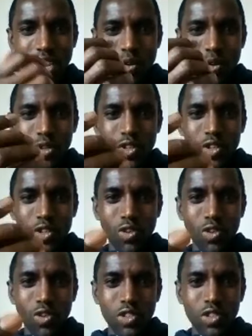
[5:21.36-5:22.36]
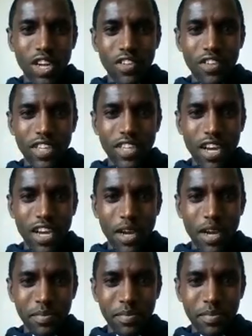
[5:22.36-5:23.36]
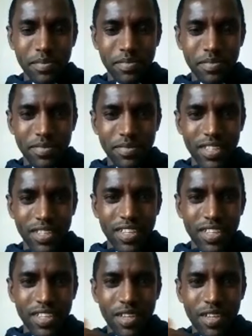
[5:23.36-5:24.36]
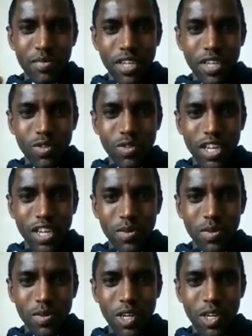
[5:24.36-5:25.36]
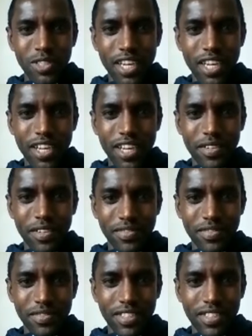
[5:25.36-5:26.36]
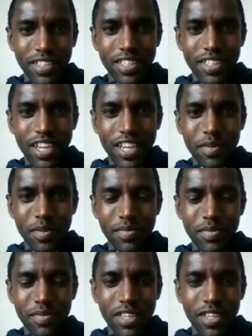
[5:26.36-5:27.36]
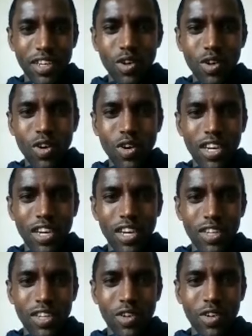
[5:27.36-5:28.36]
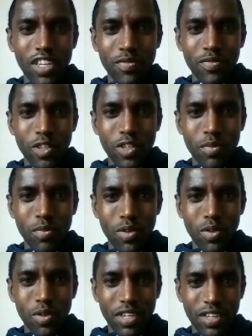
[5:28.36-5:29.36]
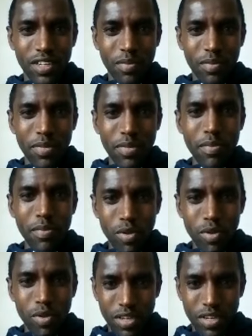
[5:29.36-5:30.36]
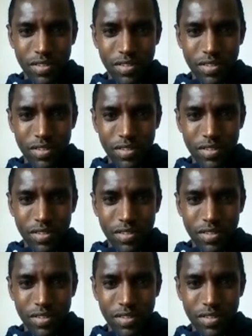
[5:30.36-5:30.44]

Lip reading: When you wash your left arm, pray to Allah subhanahu wa ta'ala, tell him, oh Allah, don't give me your book, my book,